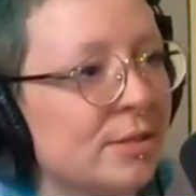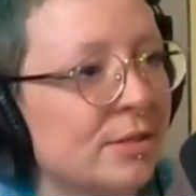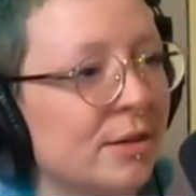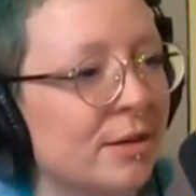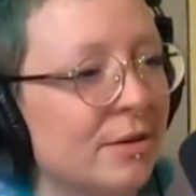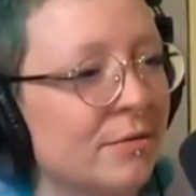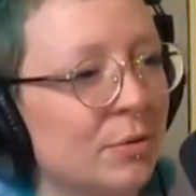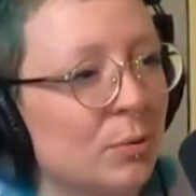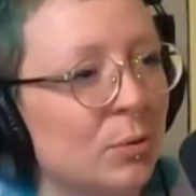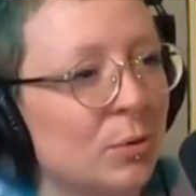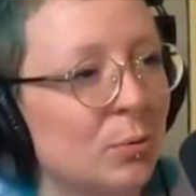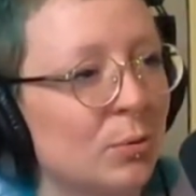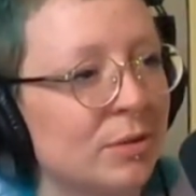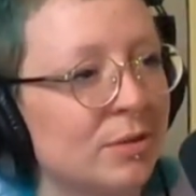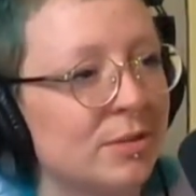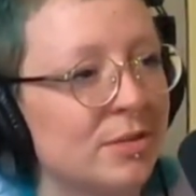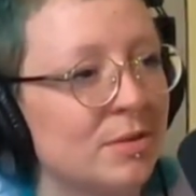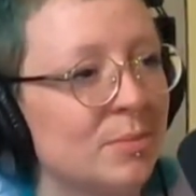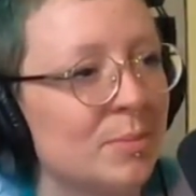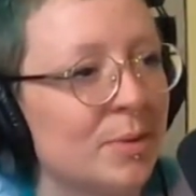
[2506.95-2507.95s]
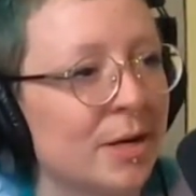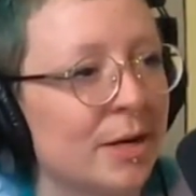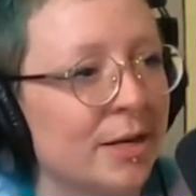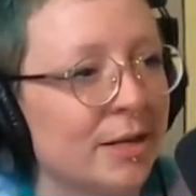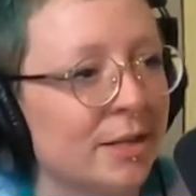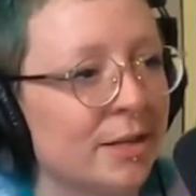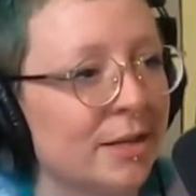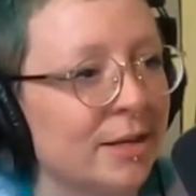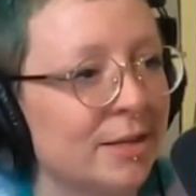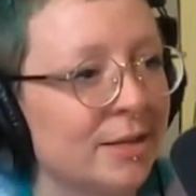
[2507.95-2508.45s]
not everyone wants to buy
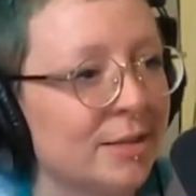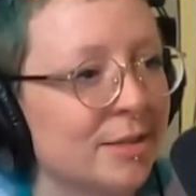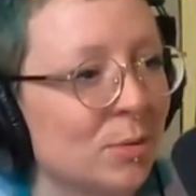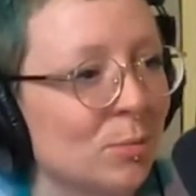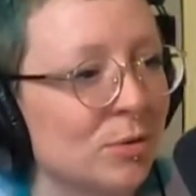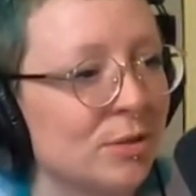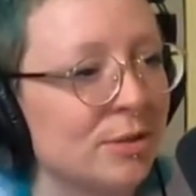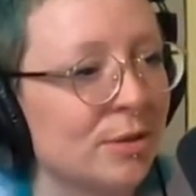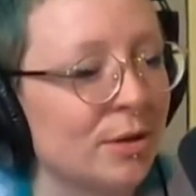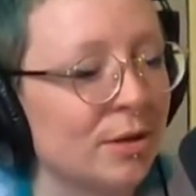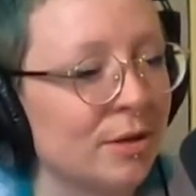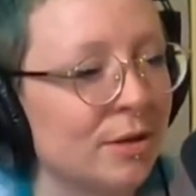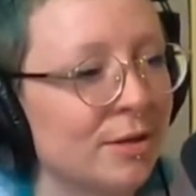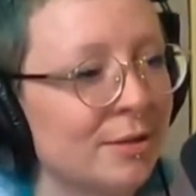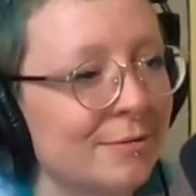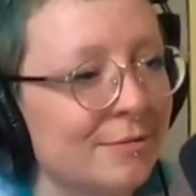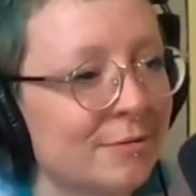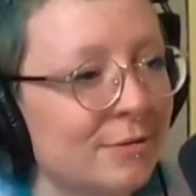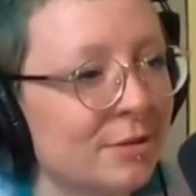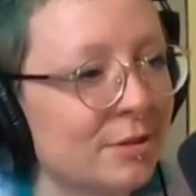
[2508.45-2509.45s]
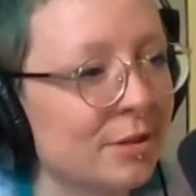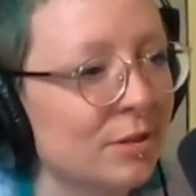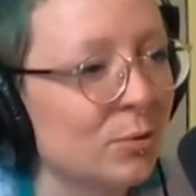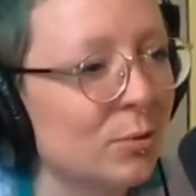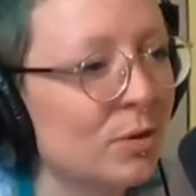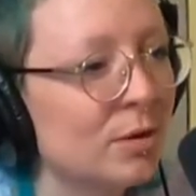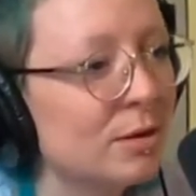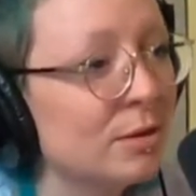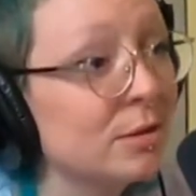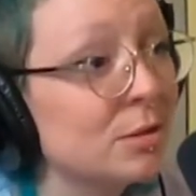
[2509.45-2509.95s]
like someone's art for their
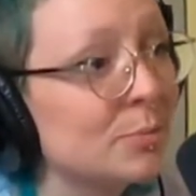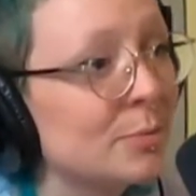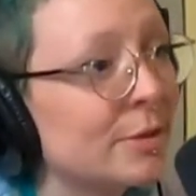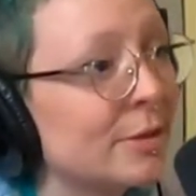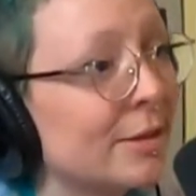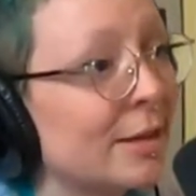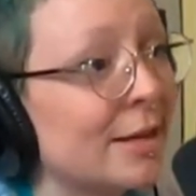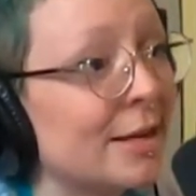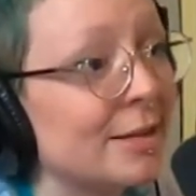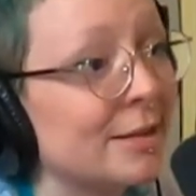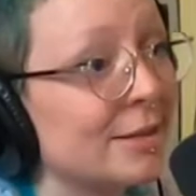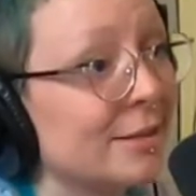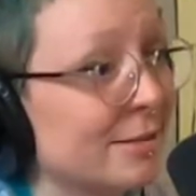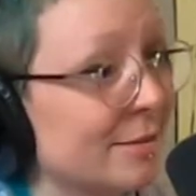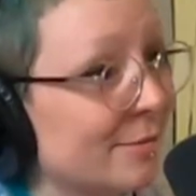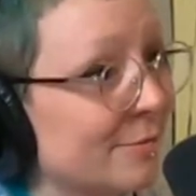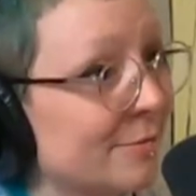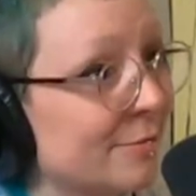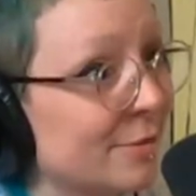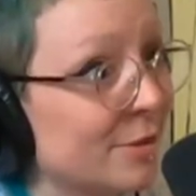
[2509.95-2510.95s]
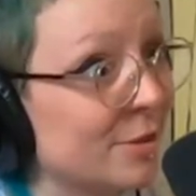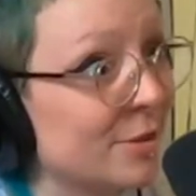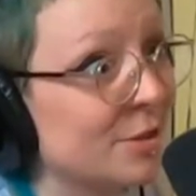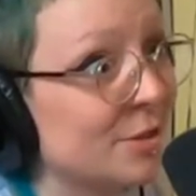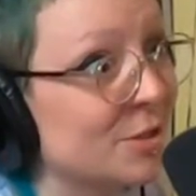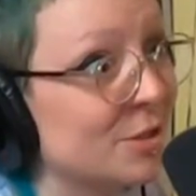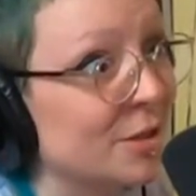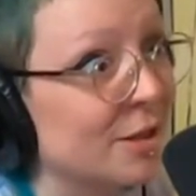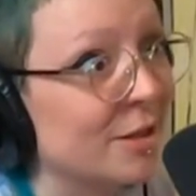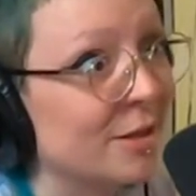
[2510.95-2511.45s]
walls, but like
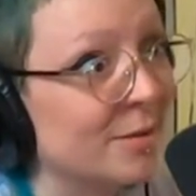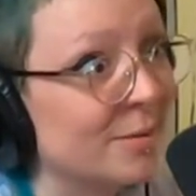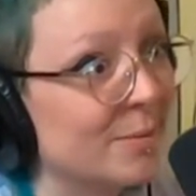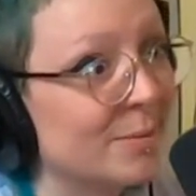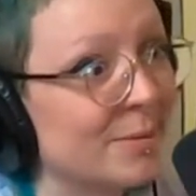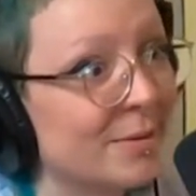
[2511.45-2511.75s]
furniture,